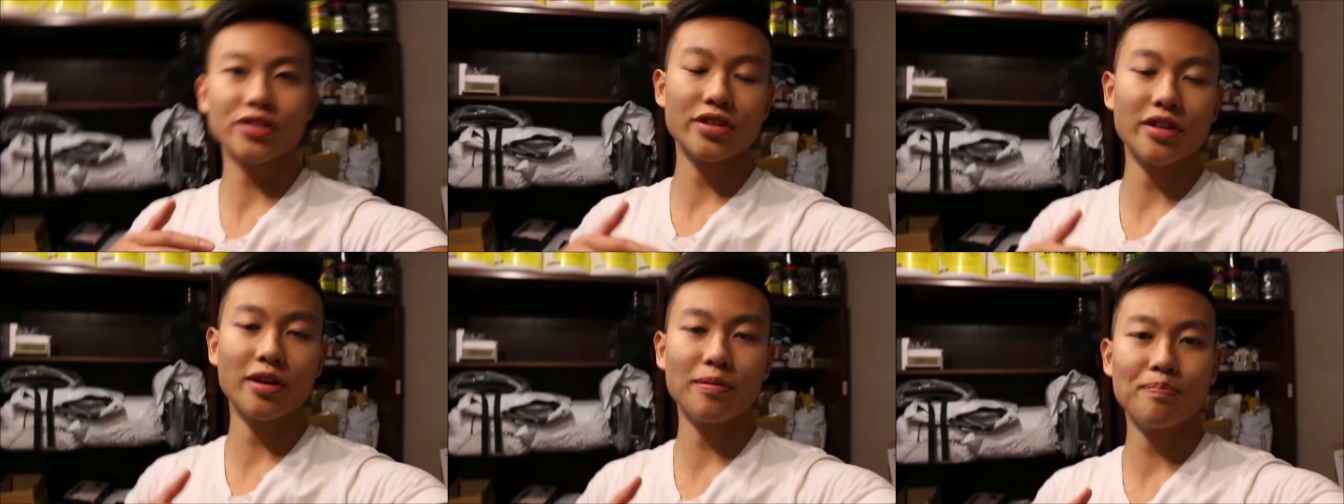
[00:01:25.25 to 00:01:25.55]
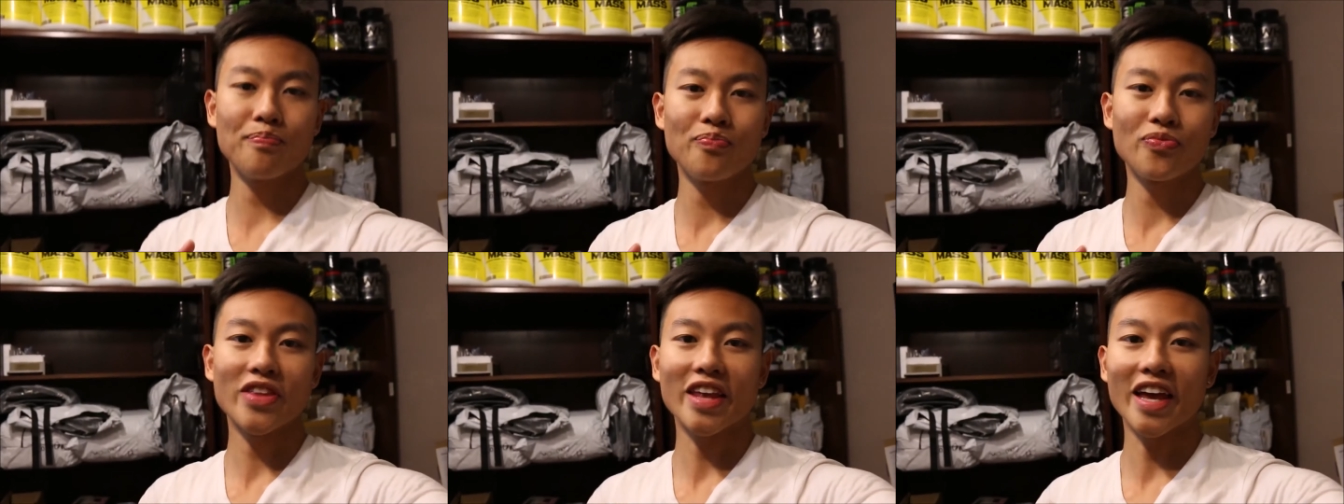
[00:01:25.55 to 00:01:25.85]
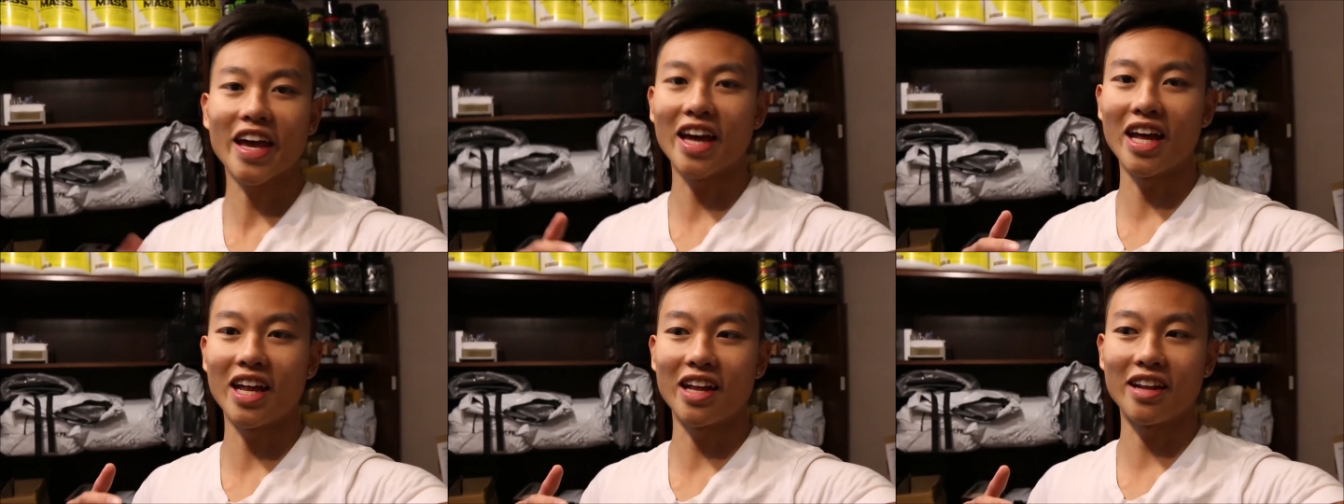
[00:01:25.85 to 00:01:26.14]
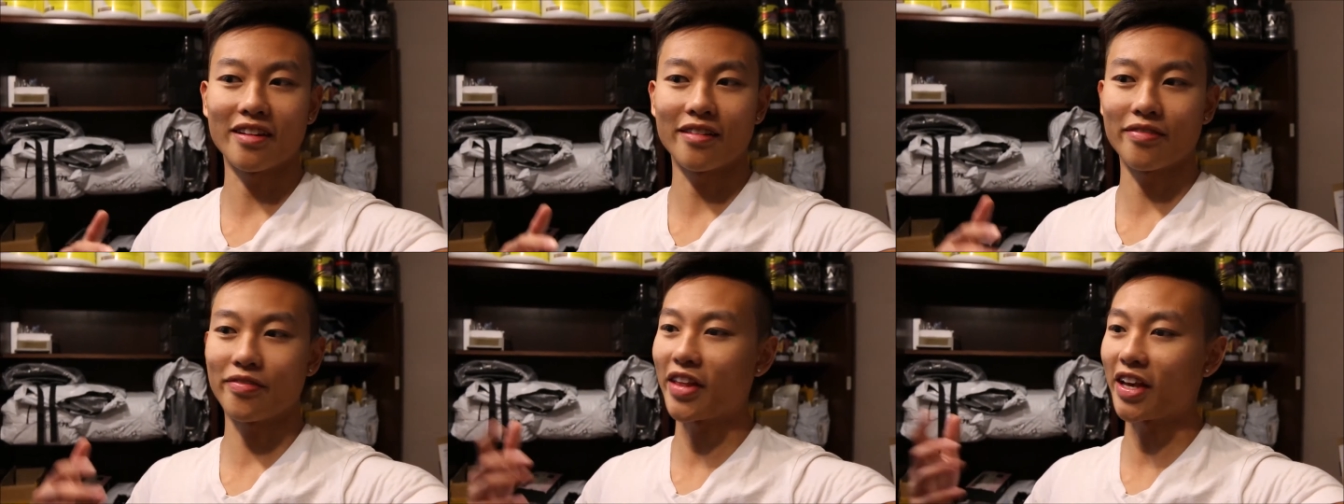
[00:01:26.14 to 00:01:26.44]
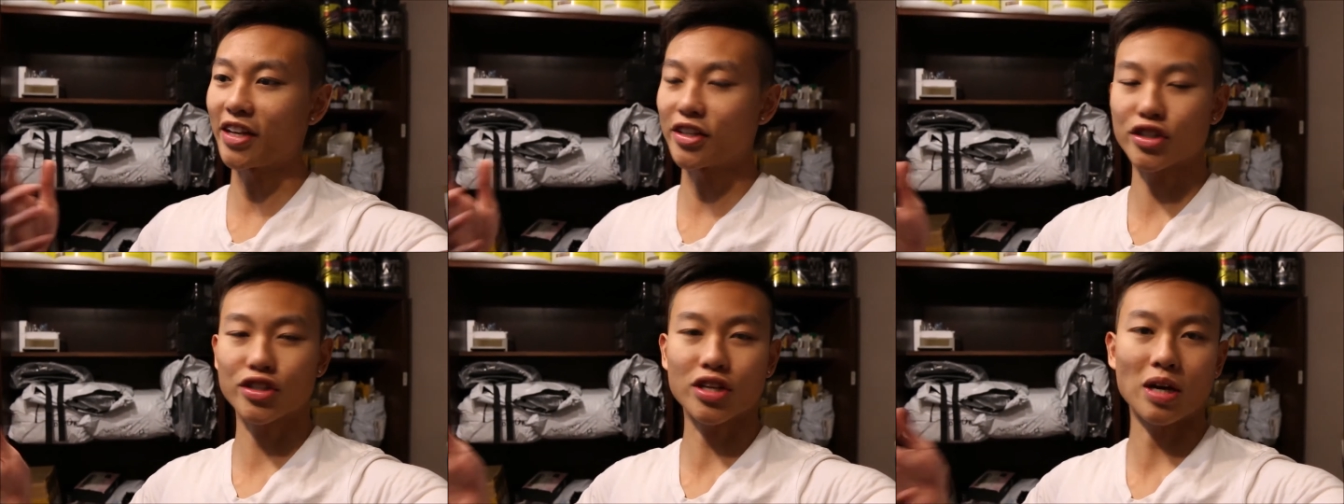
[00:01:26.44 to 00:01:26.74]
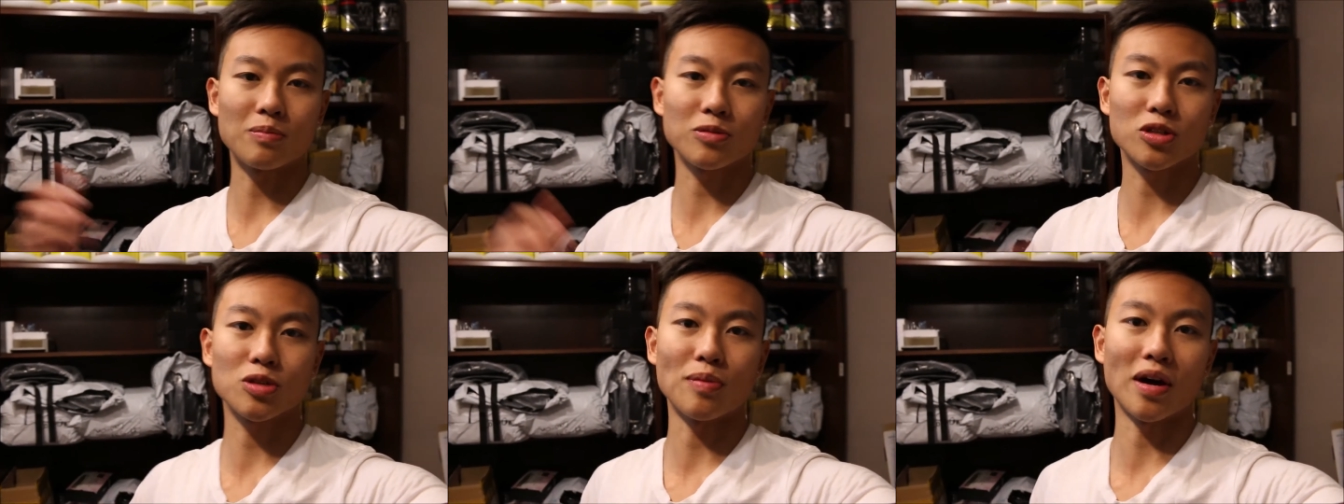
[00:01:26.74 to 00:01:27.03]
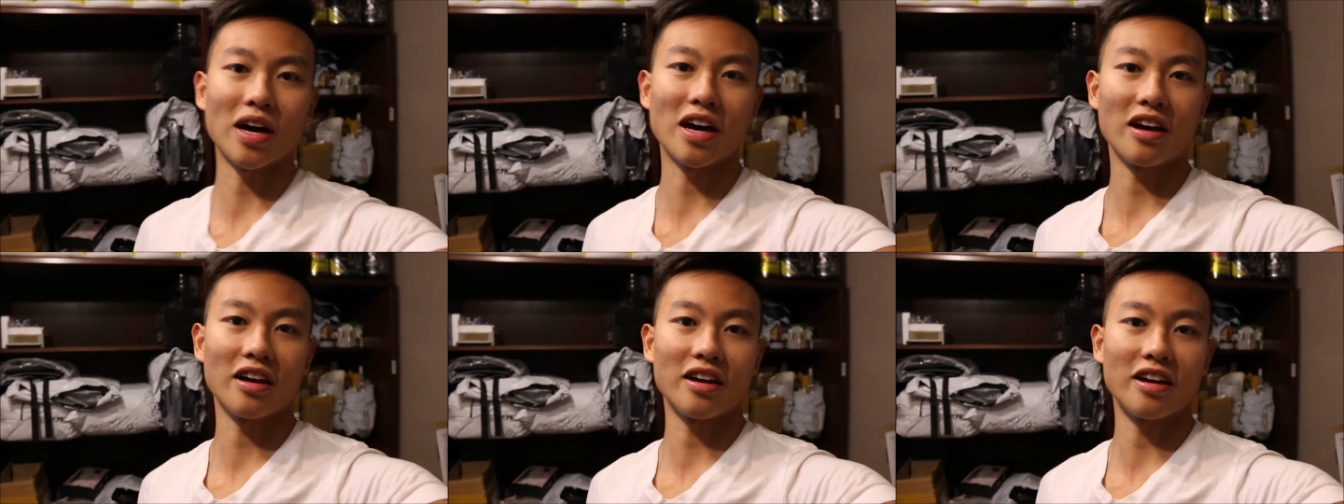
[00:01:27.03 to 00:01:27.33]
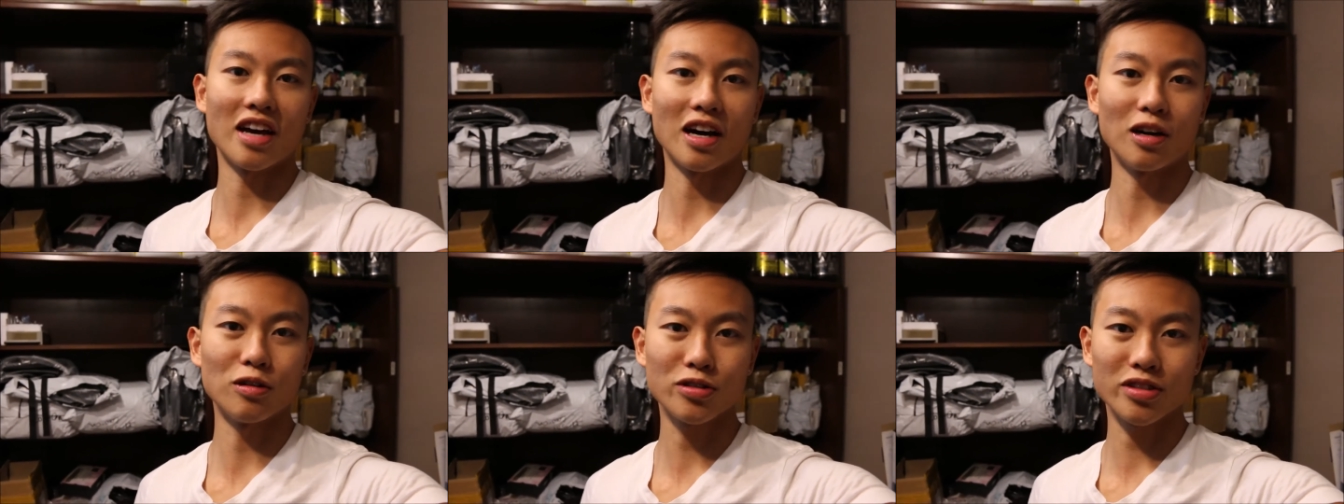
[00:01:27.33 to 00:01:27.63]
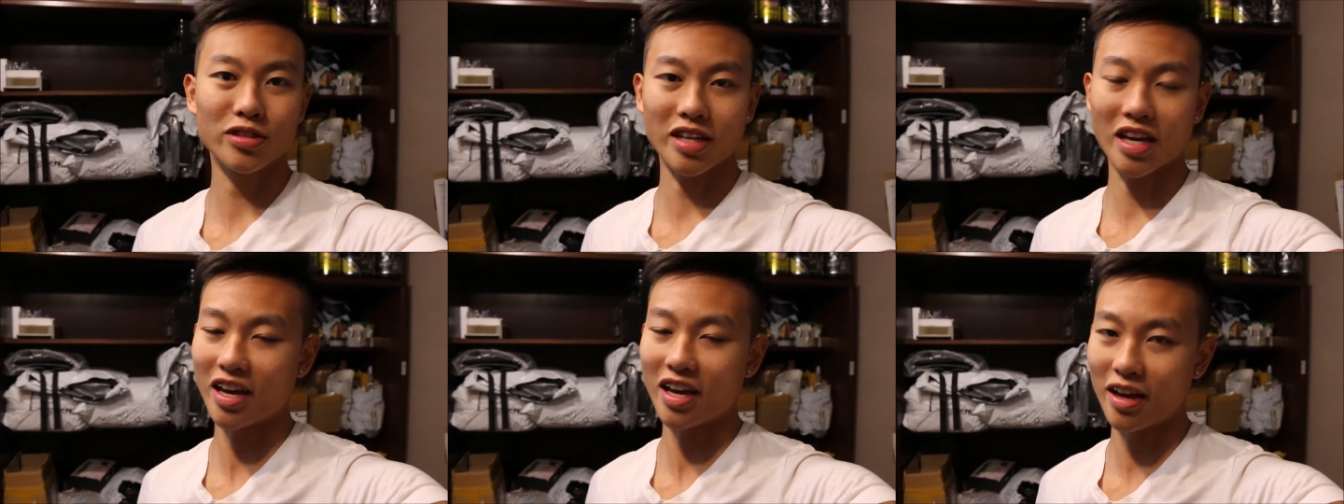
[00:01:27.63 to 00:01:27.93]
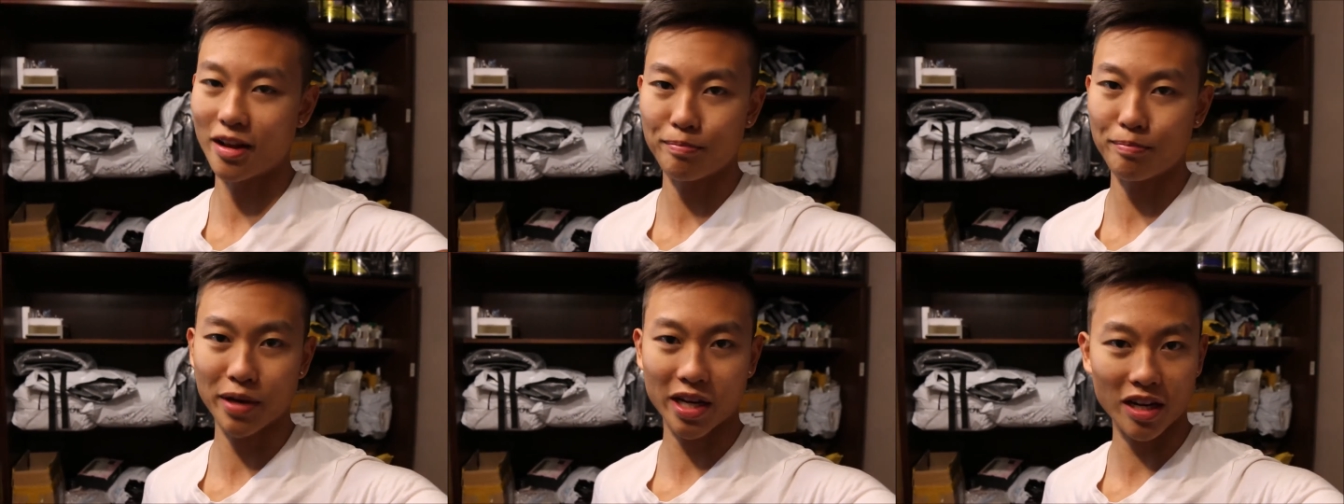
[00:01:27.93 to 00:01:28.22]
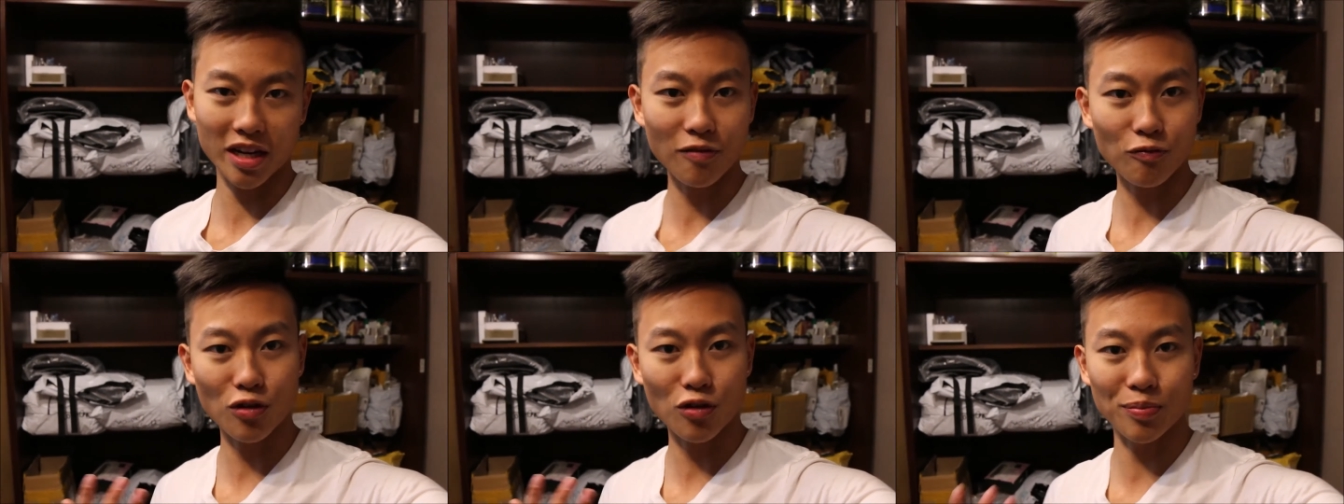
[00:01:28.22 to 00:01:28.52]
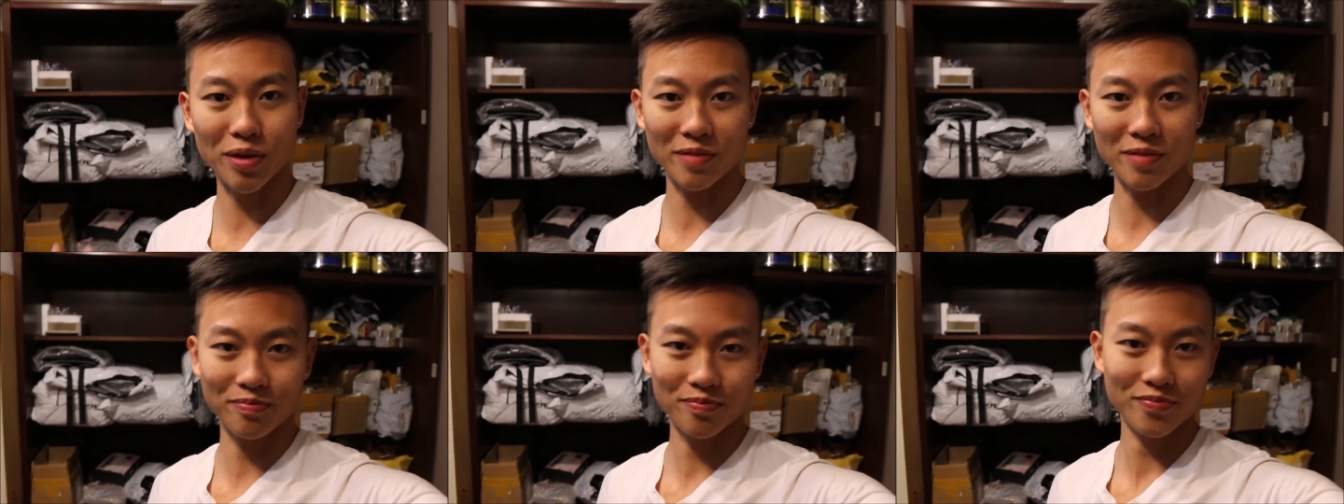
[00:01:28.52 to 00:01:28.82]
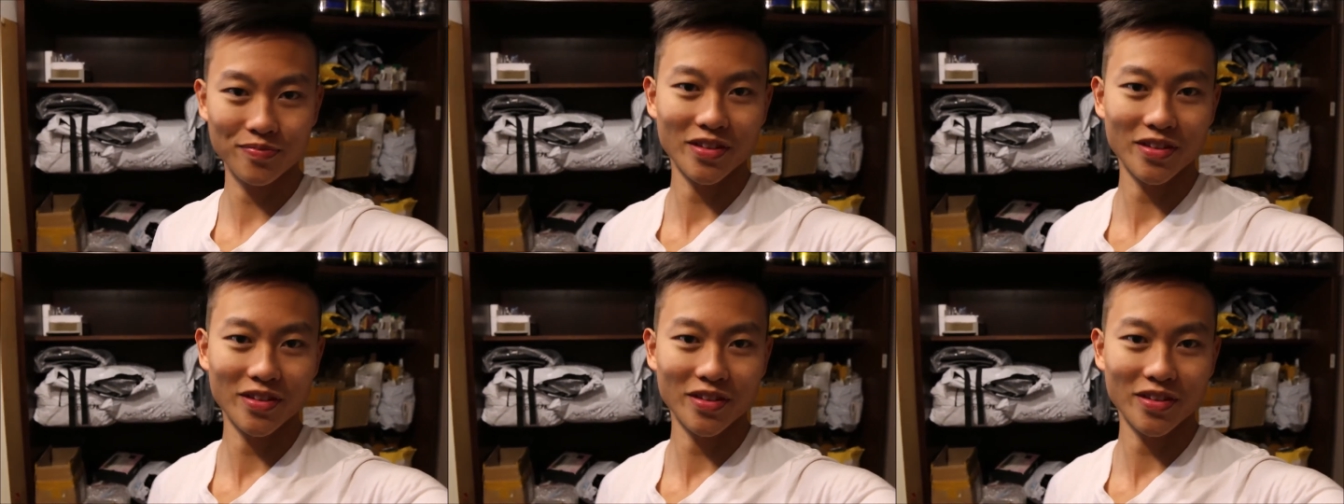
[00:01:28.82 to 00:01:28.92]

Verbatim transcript: them, and they just come to my house and pick it up from me.